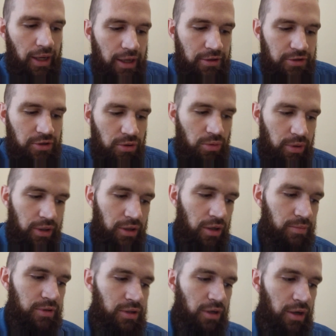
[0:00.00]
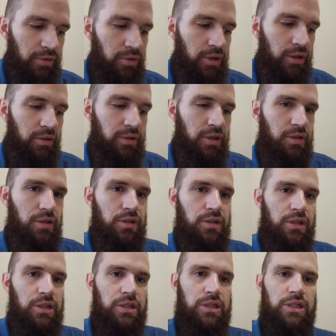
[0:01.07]
And so when it comes to other illnesses
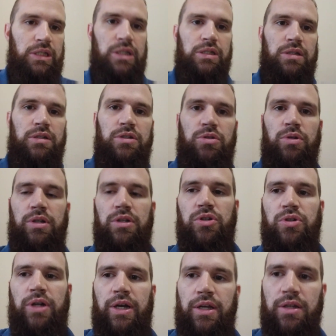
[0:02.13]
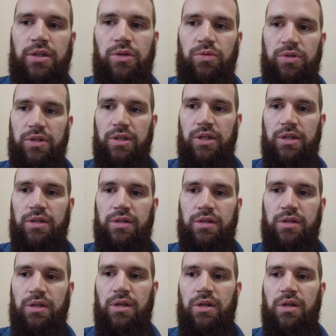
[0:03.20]
and diseases, you can try and use this.